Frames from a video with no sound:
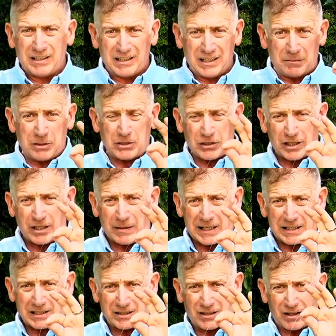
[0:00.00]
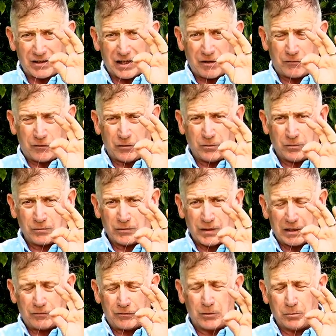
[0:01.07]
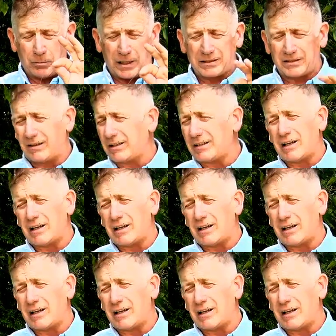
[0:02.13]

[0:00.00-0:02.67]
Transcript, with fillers: Let me show you how to tie that full, that full blood knot.